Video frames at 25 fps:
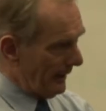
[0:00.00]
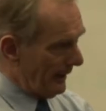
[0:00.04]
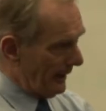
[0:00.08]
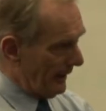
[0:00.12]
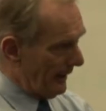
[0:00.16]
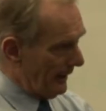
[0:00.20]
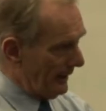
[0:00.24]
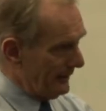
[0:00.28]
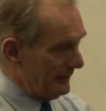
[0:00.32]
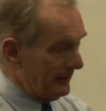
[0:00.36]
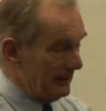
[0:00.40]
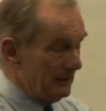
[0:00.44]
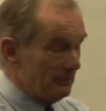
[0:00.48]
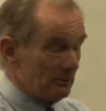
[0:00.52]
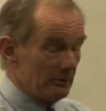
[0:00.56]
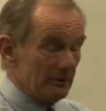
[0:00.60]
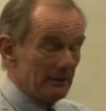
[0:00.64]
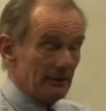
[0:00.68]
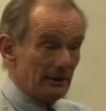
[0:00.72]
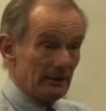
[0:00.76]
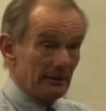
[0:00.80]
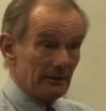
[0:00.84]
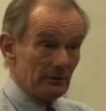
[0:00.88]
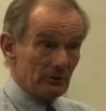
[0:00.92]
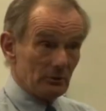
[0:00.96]
and he
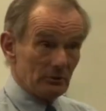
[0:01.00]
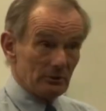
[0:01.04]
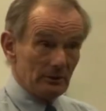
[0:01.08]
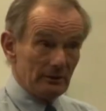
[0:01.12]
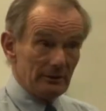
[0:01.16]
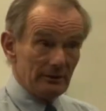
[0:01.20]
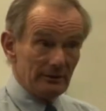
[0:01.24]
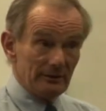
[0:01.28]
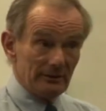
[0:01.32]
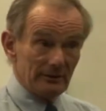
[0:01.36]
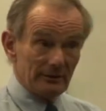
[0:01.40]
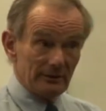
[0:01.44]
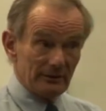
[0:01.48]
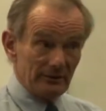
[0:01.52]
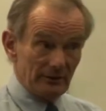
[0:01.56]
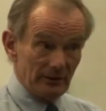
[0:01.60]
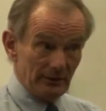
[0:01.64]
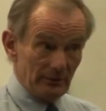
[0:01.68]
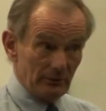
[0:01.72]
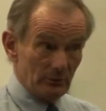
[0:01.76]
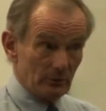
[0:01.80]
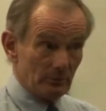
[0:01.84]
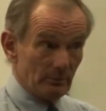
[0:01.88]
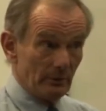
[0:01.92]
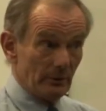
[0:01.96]
was extremely
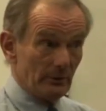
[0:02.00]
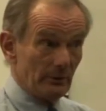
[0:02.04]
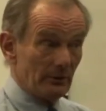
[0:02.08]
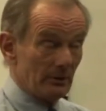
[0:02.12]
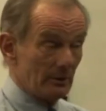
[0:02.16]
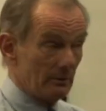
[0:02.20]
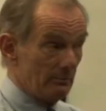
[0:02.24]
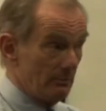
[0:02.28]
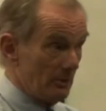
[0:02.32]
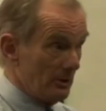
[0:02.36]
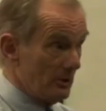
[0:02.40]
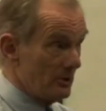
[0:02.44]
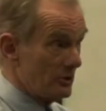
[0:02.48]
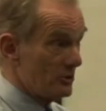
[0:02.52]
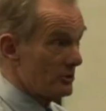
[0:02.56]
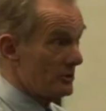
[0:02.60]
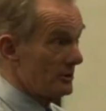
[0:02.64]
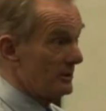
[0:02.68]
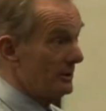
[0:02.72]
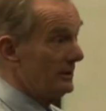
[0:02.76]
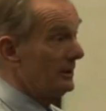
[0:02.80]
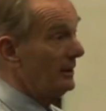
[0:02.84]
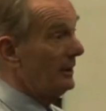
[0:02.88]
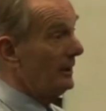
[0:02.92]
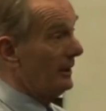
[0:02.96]
successful both
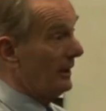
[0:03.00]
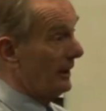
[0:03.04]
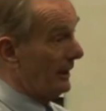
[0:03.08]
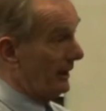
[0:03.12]
commercially